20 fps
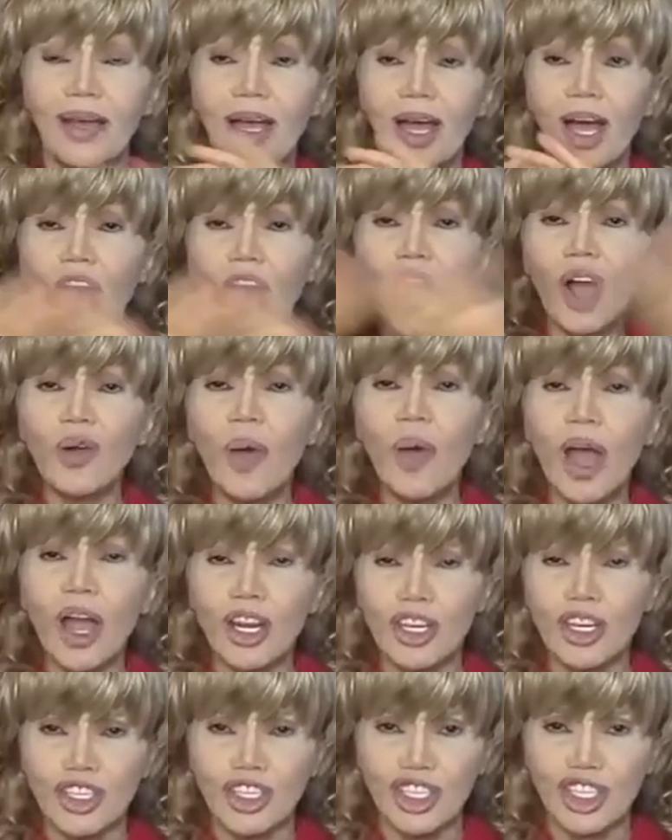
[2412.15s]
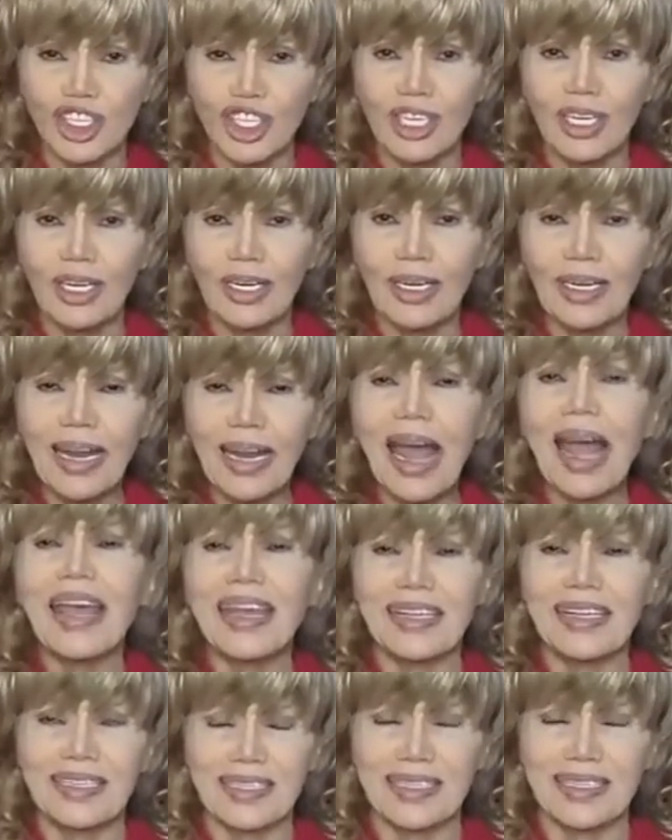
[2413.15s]
Hogwash, yeah.
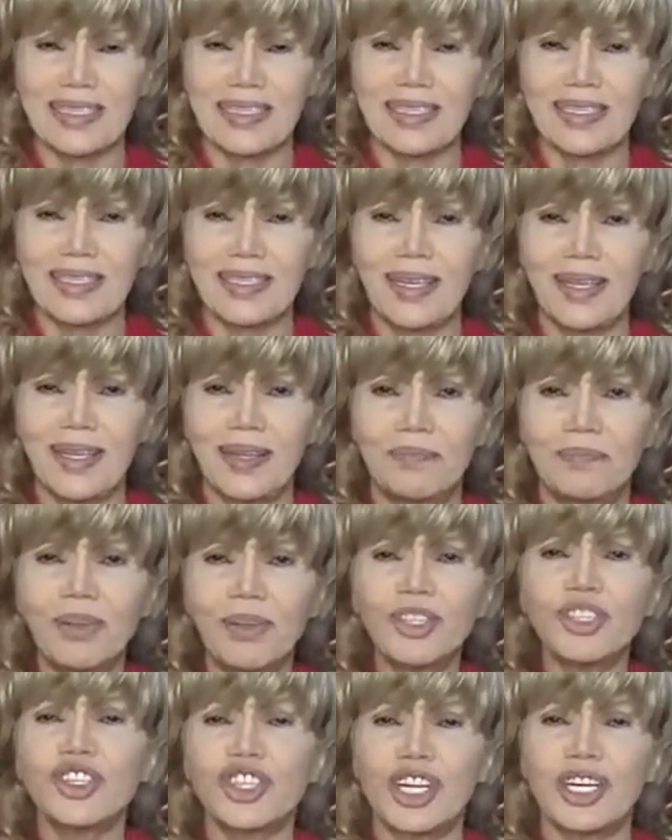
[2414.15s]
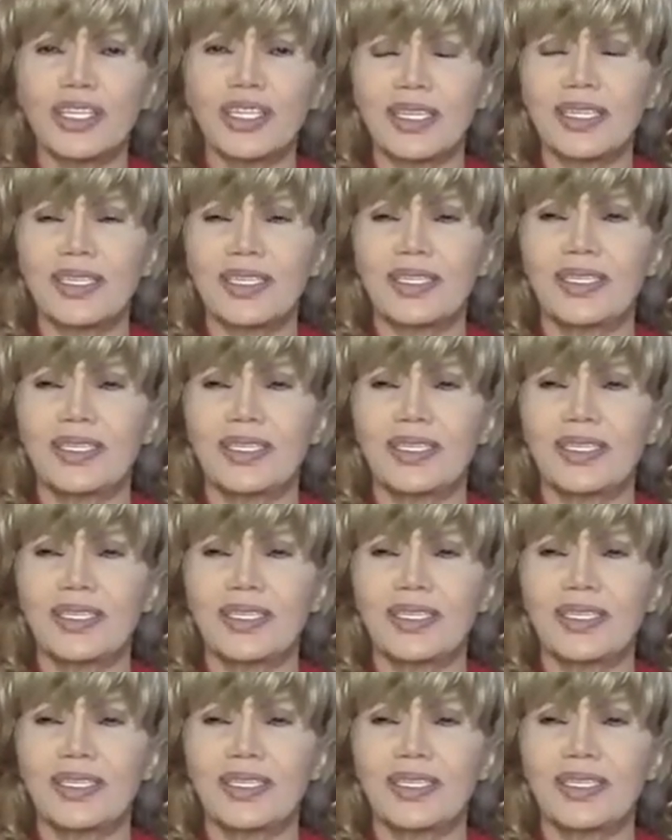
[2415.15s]
lies, bullshit,